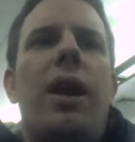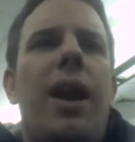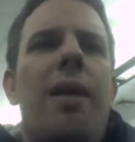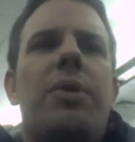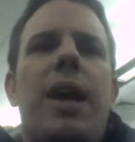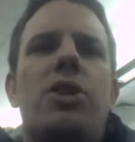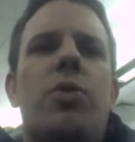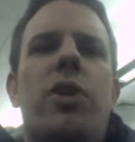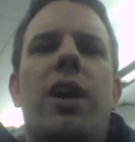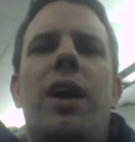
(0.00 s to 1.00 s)
creating an
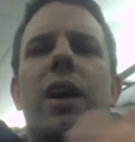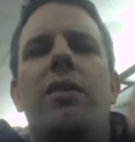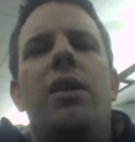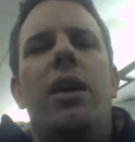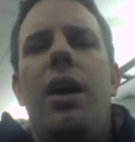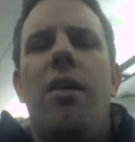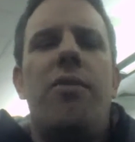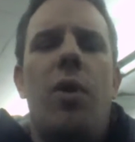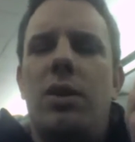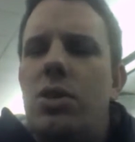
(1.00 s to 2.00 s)
application where you could get
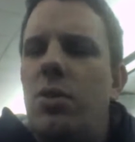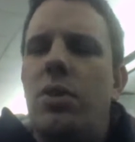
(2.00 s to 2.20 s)
info on